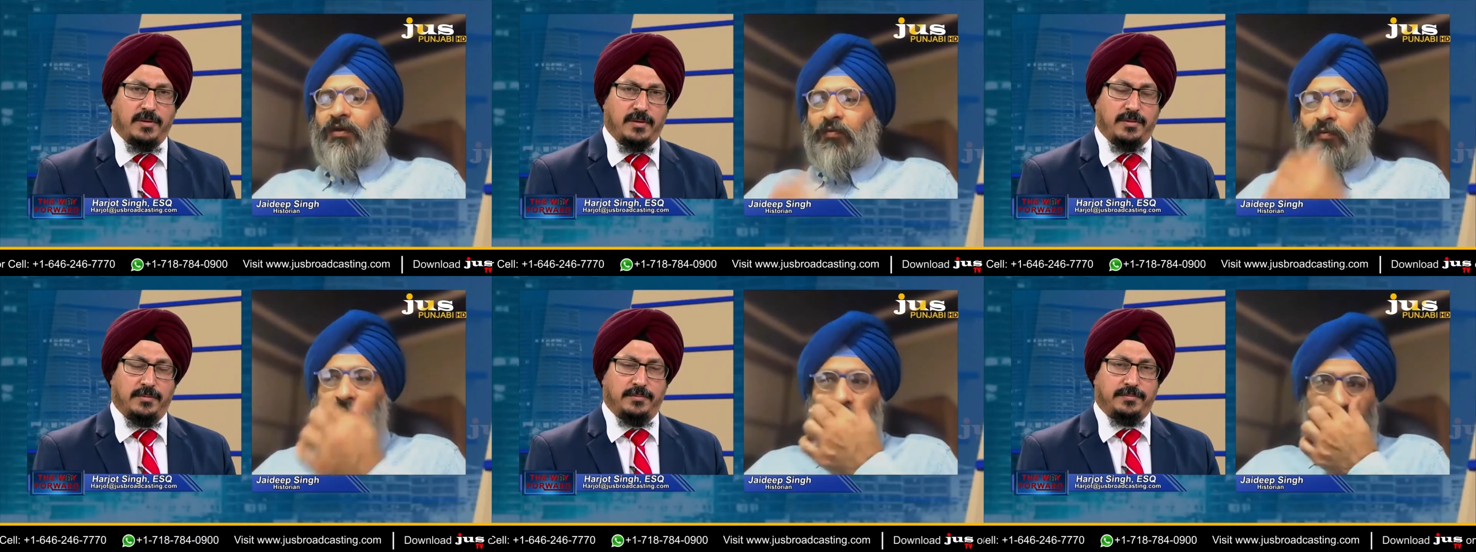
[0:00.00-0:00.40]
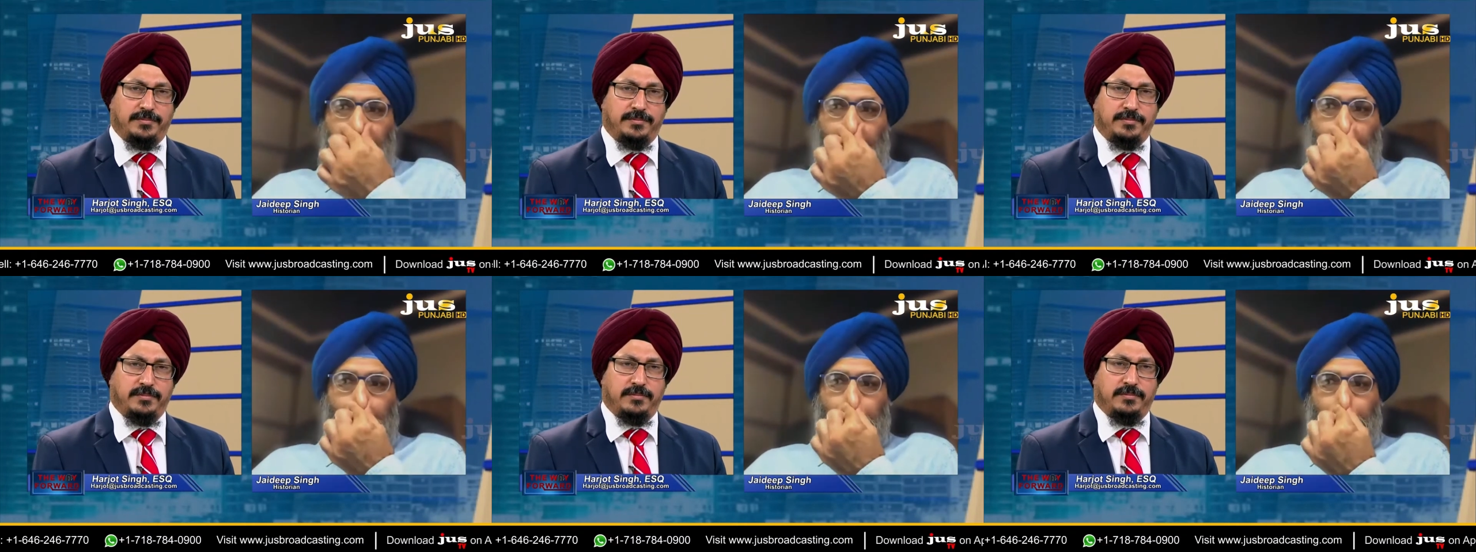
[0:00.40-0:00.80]

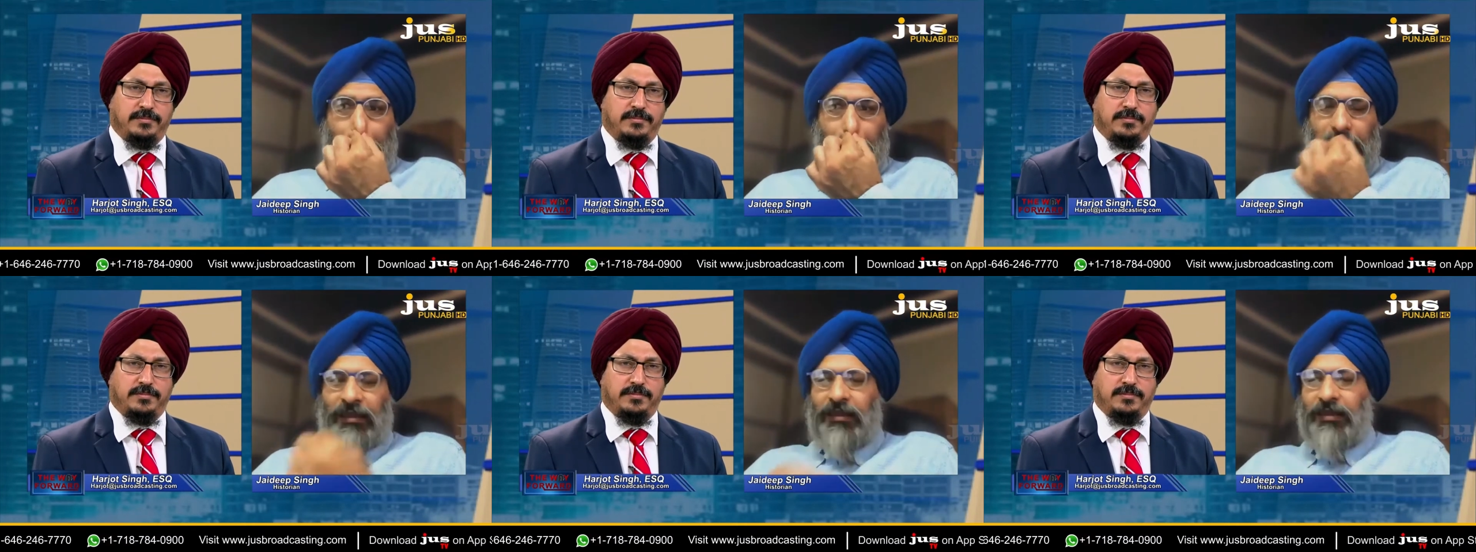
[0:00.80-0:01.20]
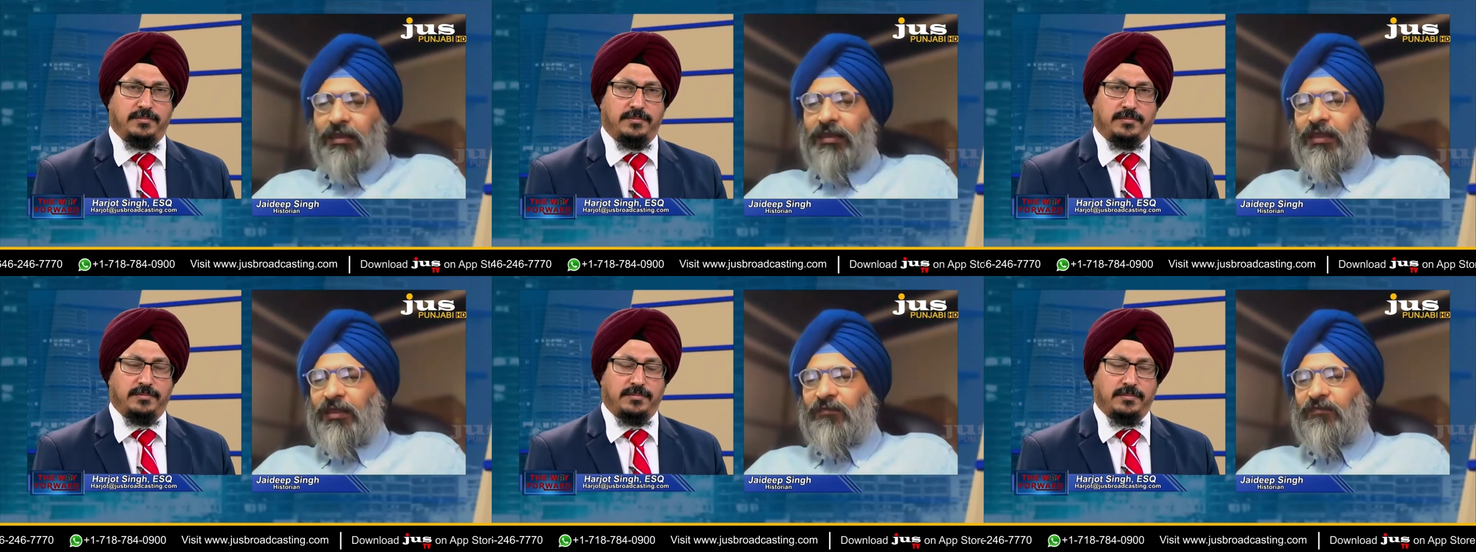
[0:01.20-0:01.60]
Speaker 1: Well,
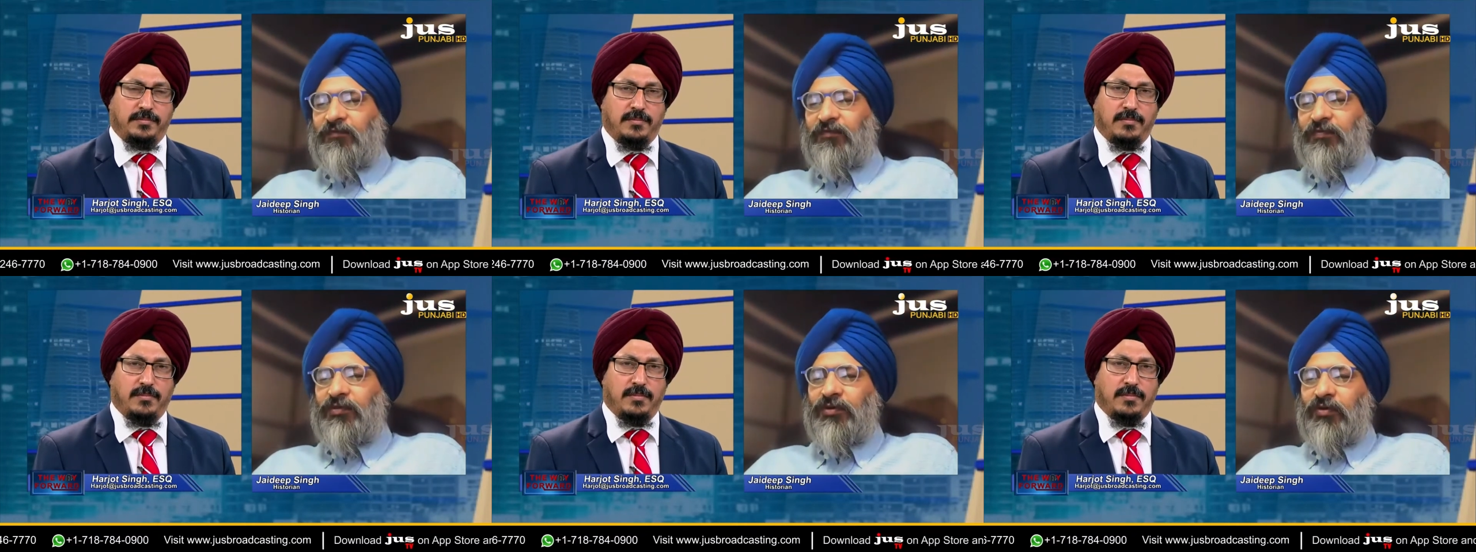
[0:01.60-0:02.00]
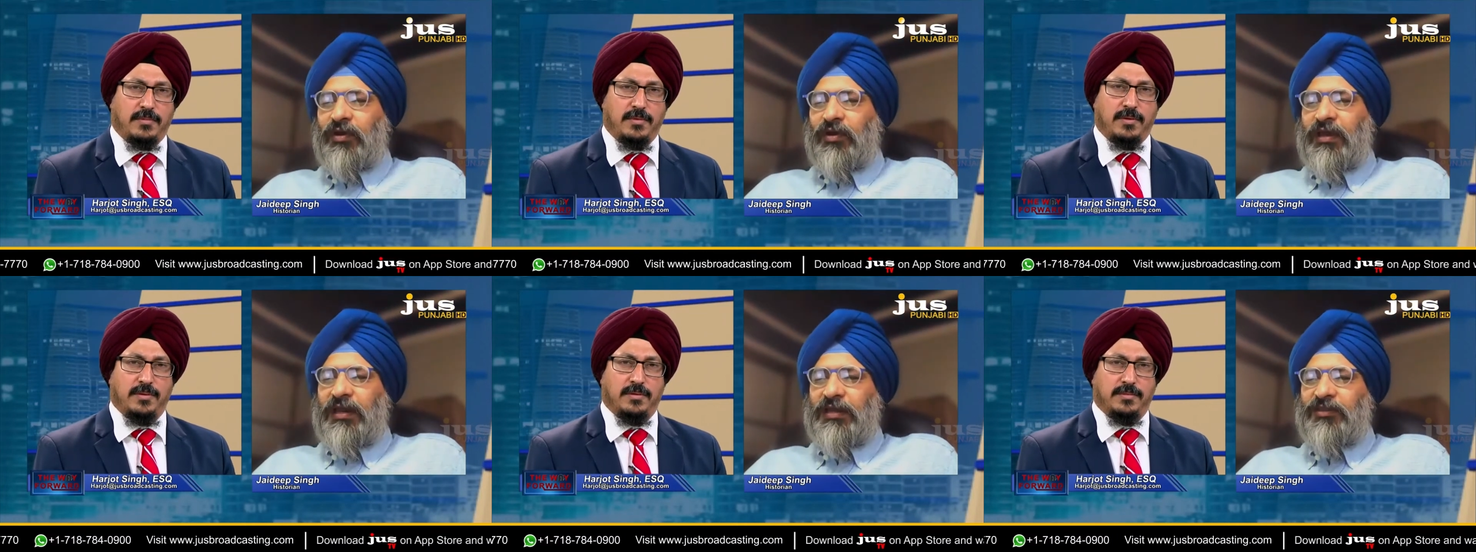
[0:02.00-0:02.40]
if you know
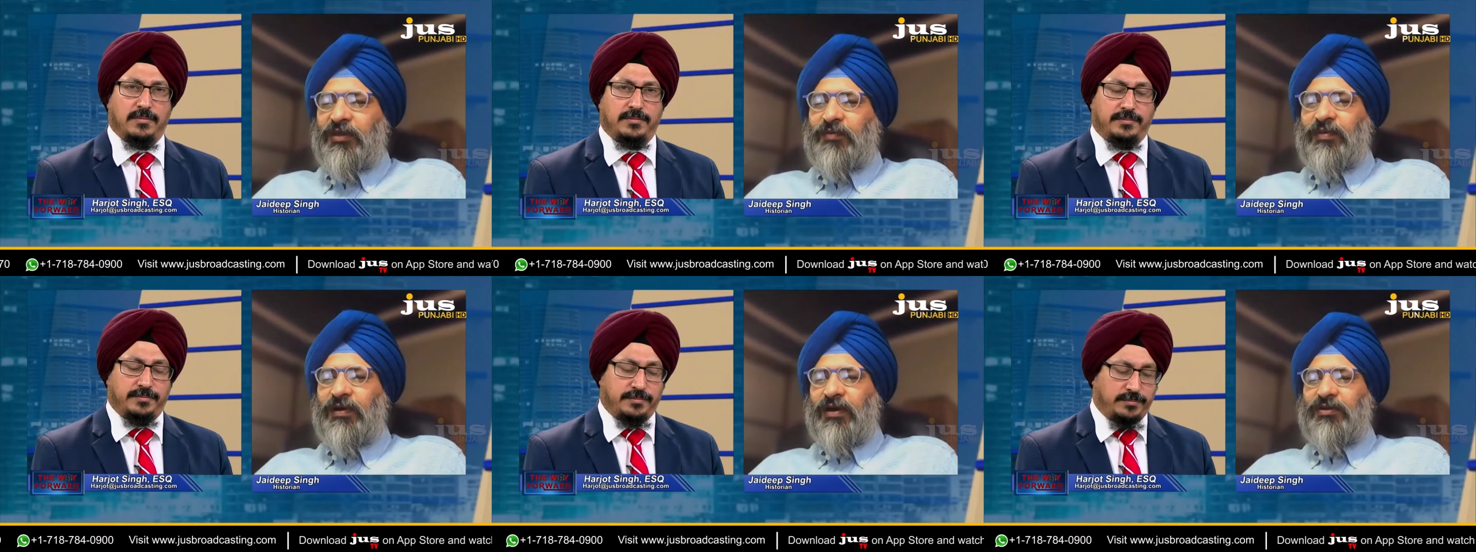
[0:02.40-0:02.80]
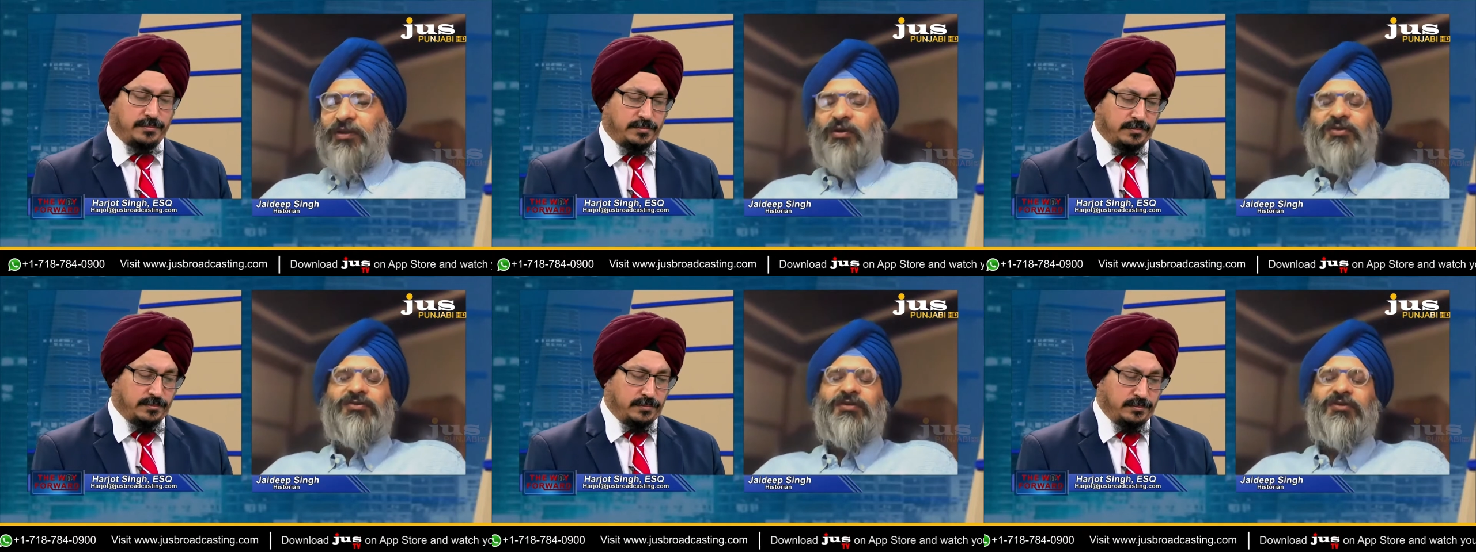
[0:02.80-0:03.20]
anything about U.S.